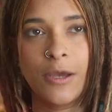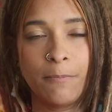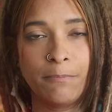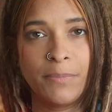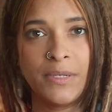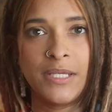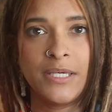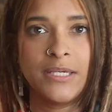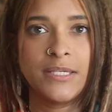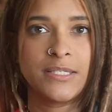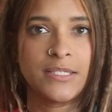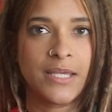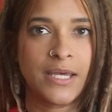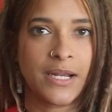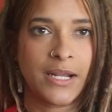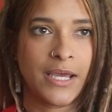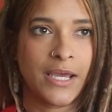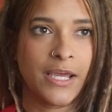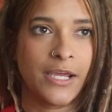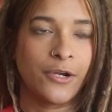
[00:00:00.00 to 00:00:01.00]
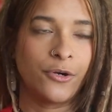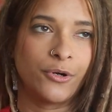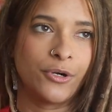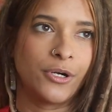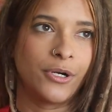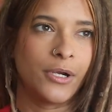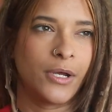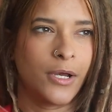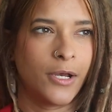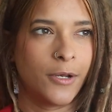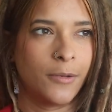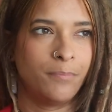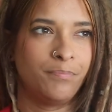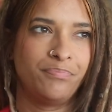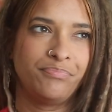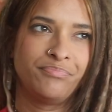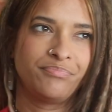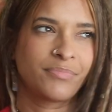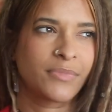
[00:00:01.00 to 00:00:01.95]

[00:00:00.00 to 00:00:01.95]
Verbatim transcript: companies that I, or uh,